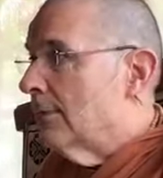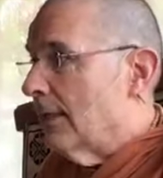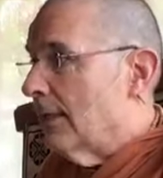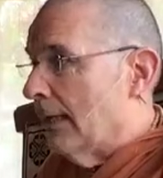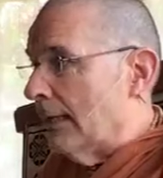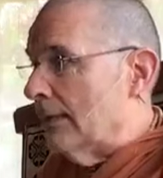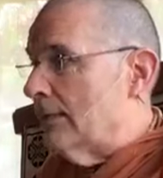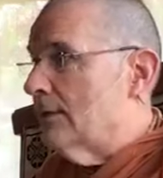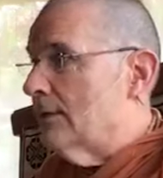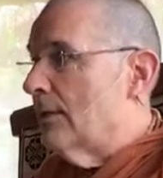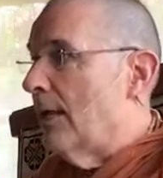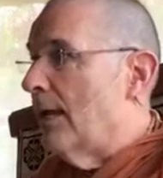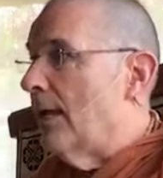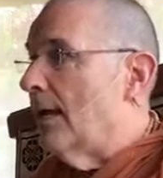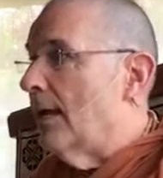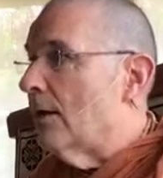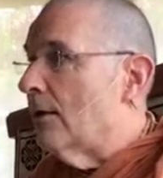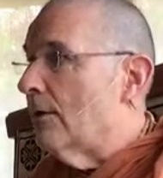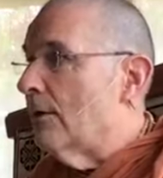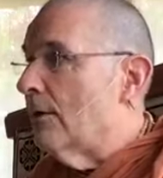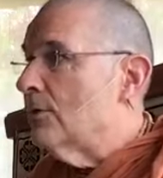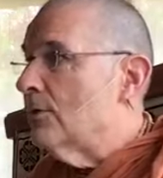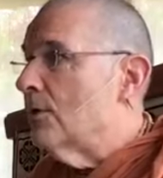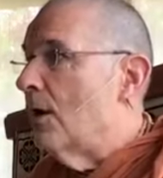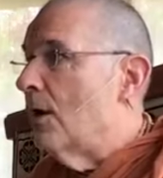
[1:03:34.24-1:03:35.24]
It's
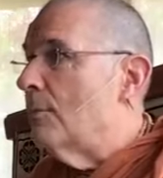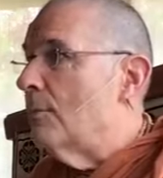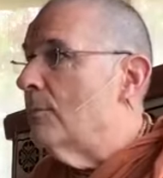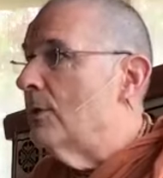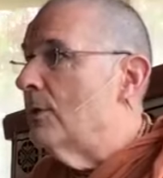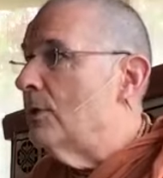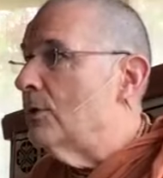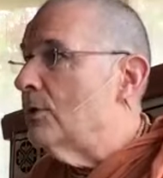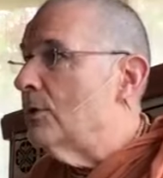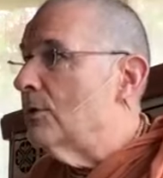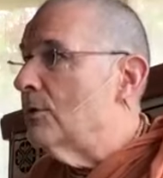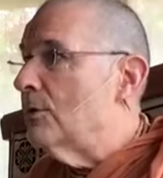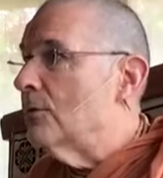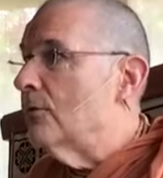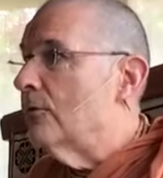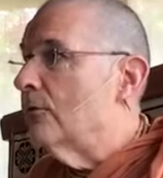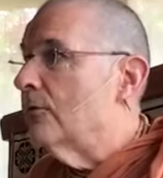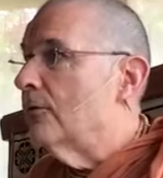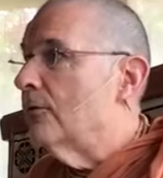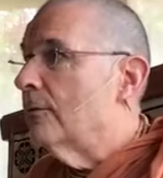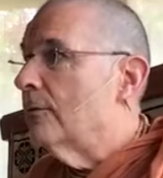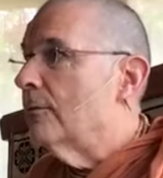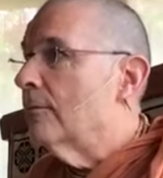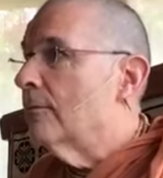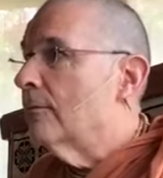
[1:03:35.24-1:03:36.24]
there, his
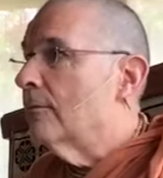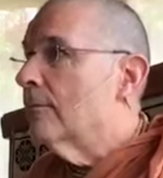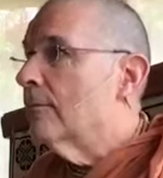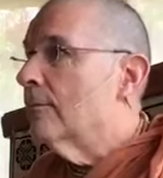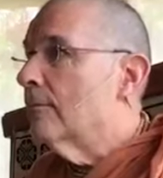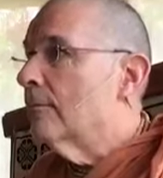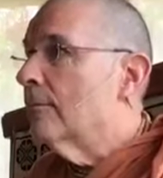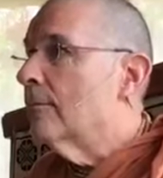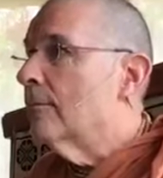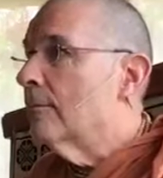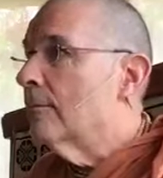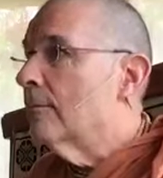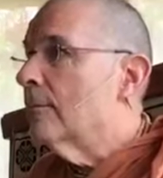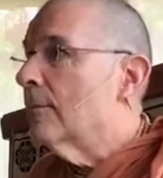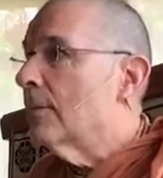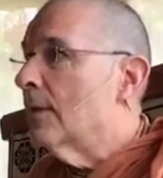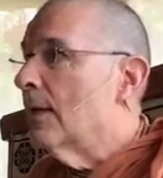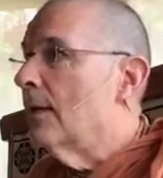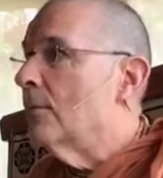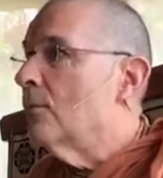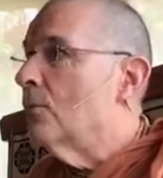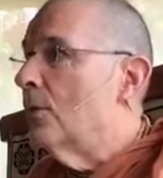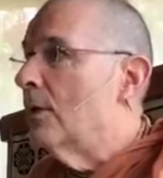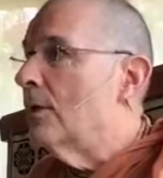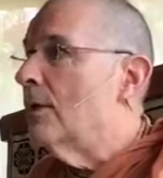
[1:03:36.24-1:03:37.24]
omniscience.
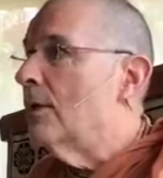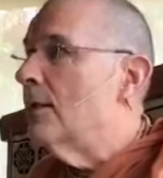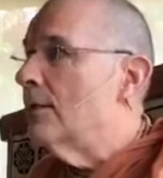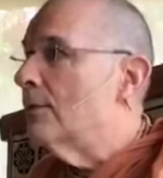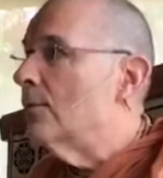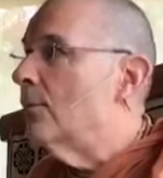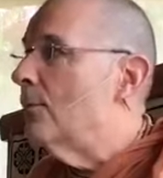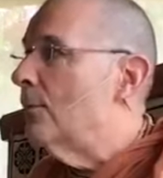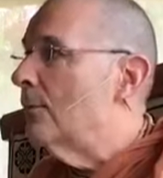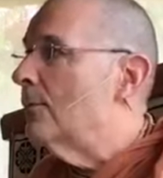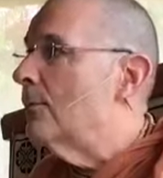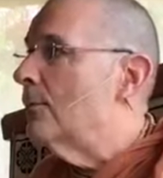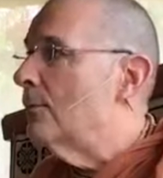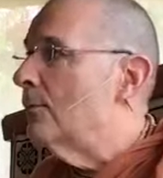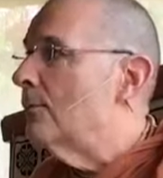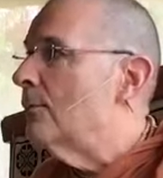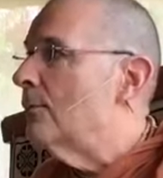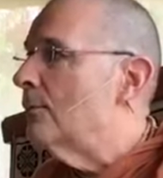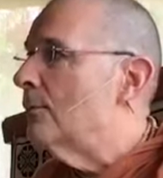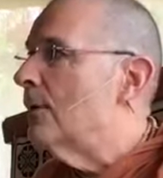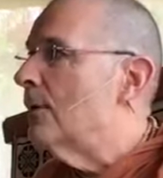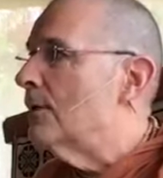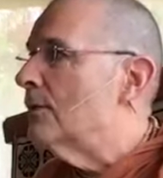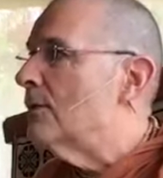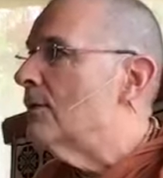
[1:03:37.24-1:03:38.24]
And what
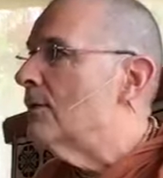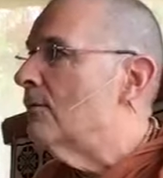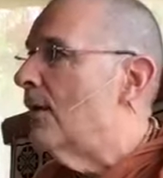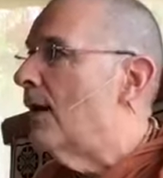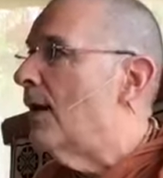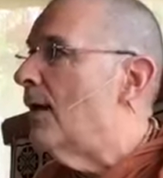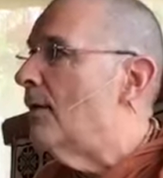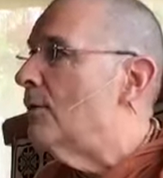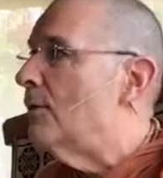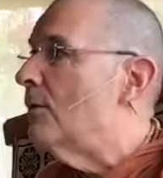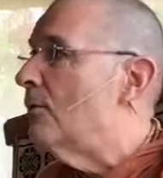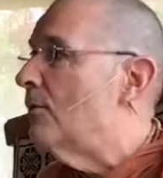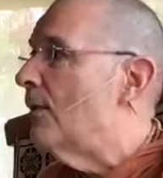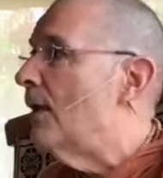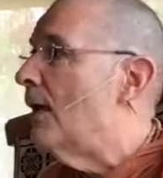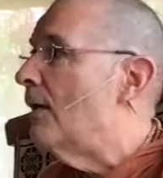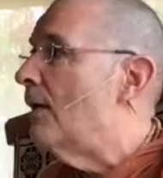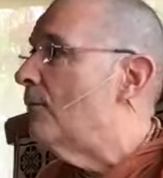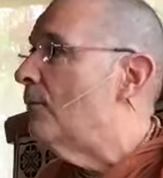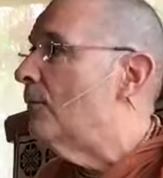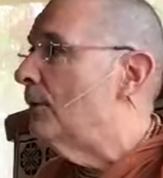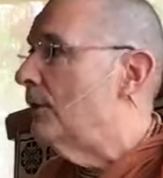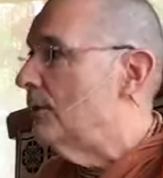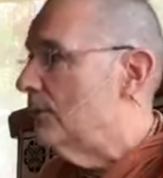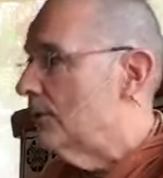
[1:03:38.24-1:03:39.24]
is the value of
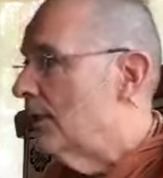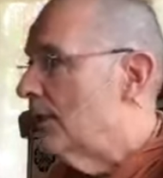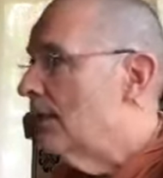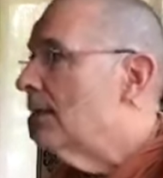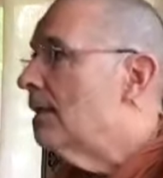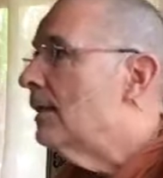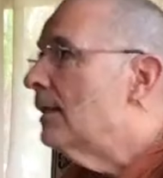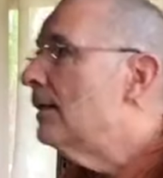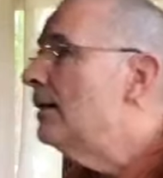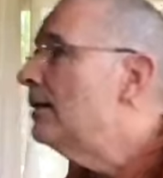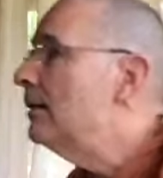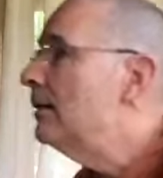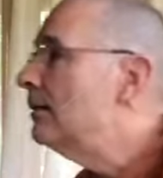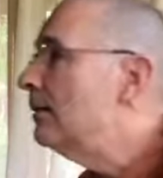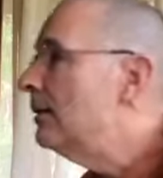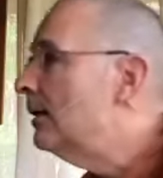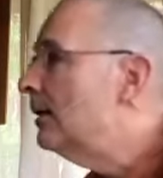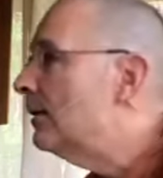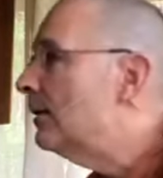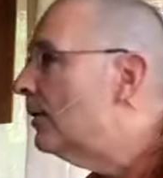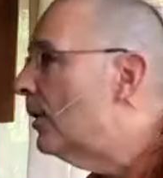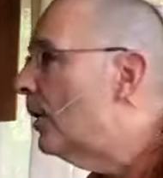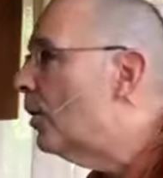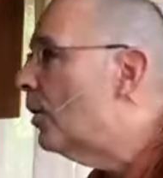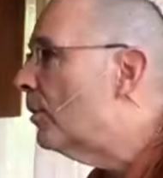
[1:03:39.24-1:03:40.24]
that for us? He can
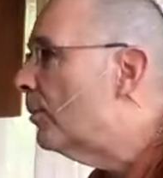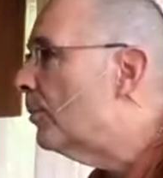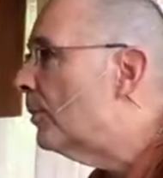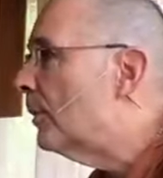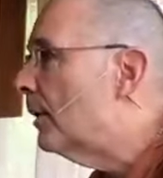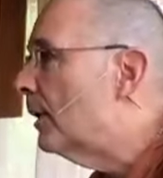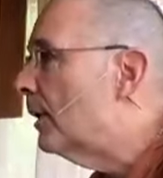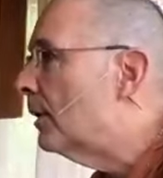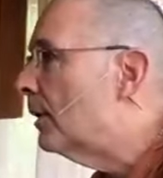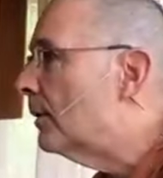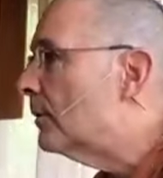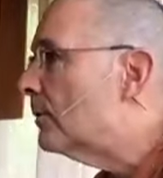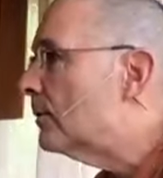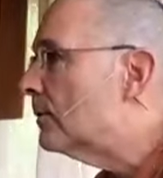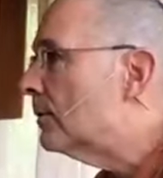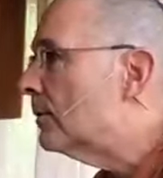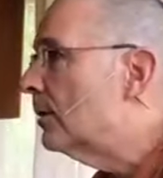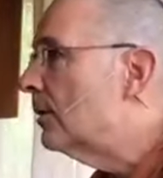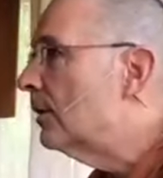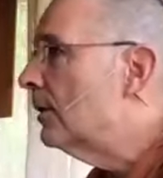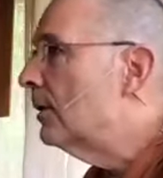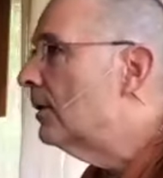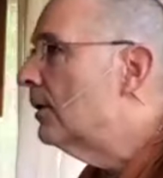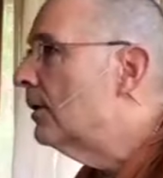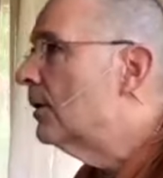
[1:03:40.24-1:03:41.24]
hear our prayers.
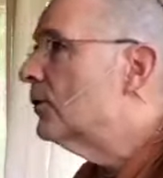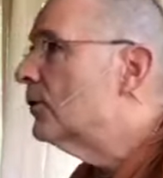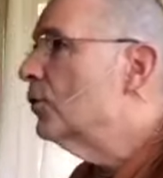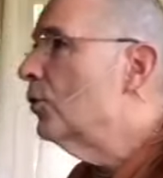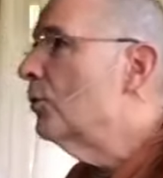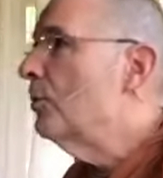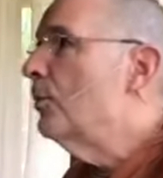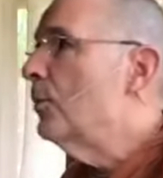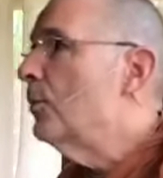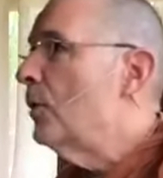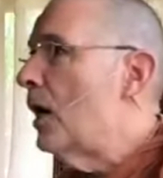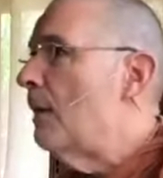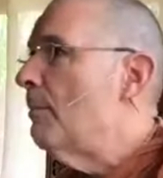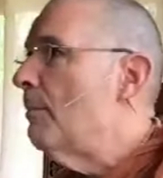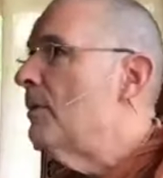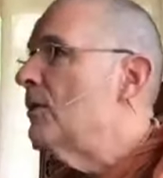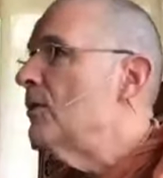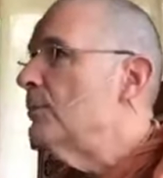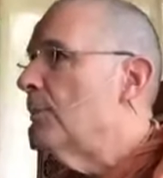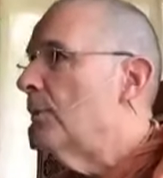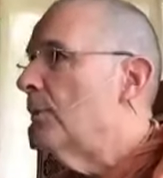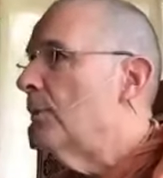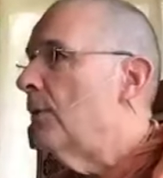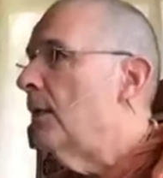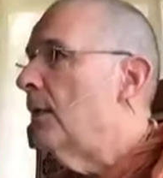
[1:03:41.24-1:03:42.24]
So Brahma
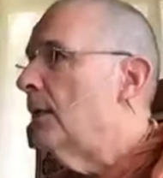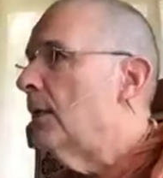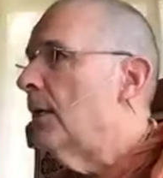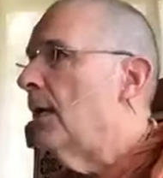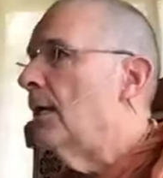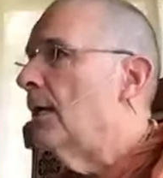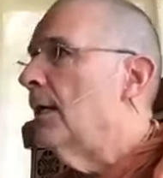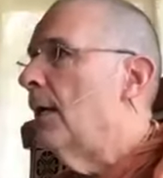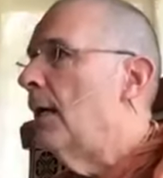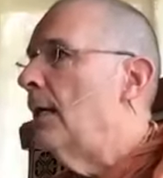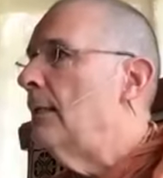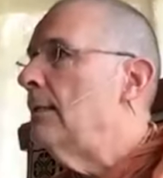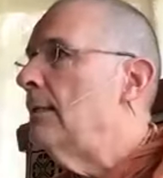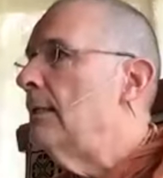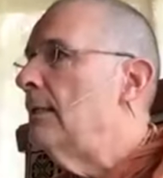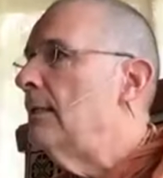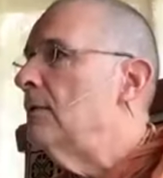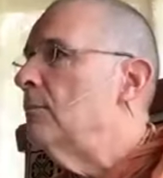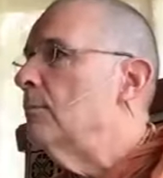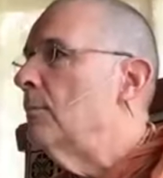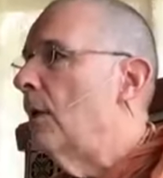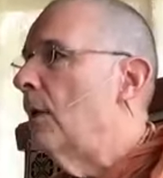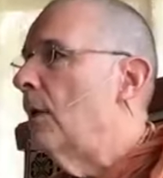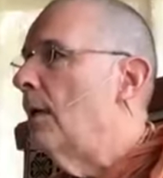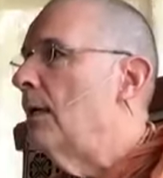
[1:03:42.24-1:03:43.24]
is praying. I got
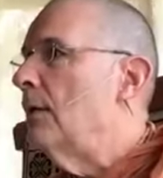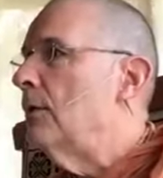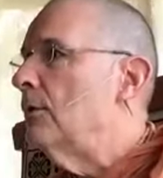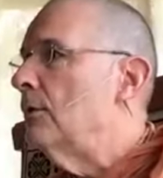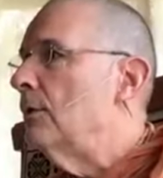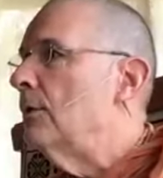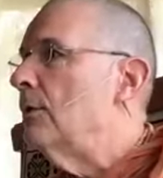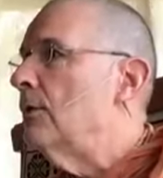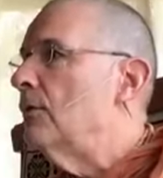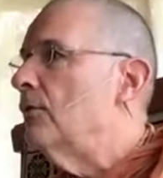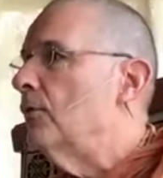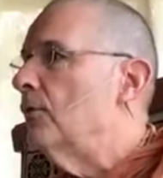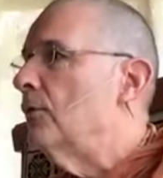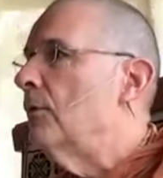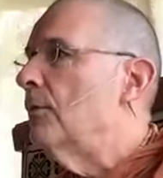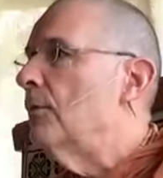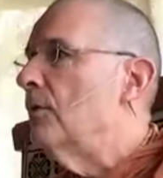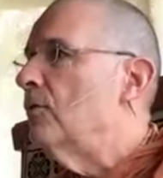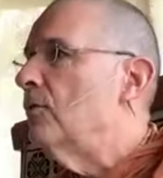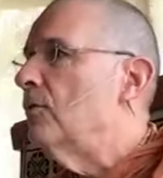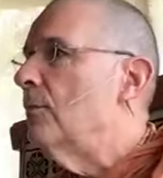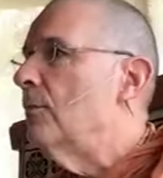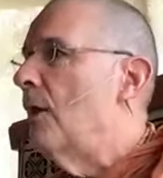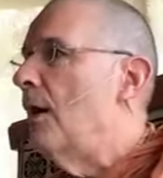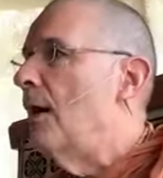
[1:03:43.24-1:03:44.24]
these mantras
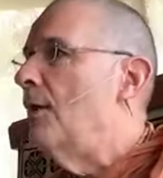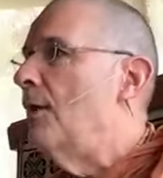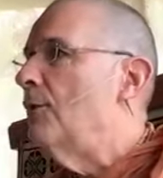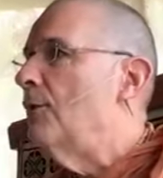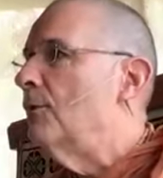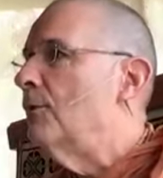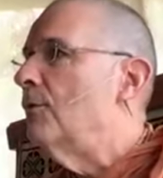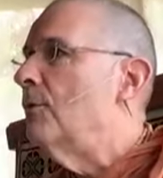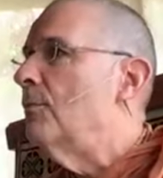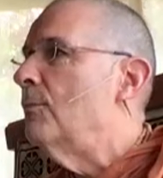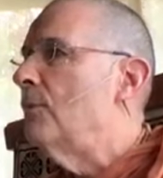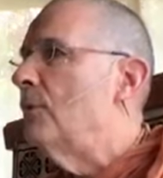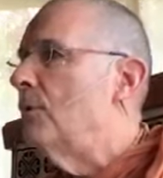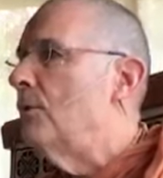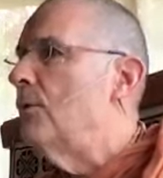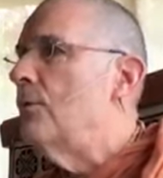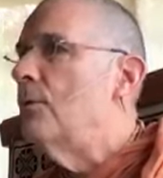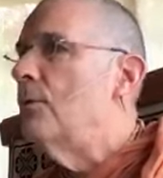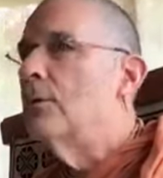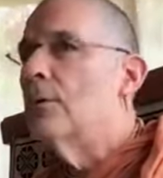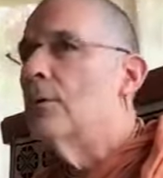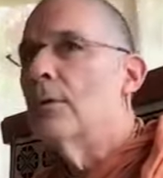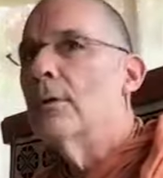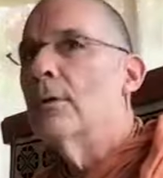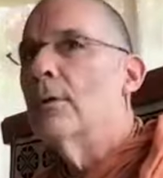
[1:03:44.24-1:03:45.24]
this mantra from
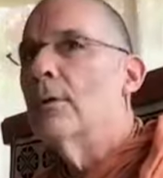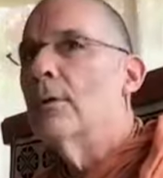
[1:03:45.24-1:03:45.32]
you.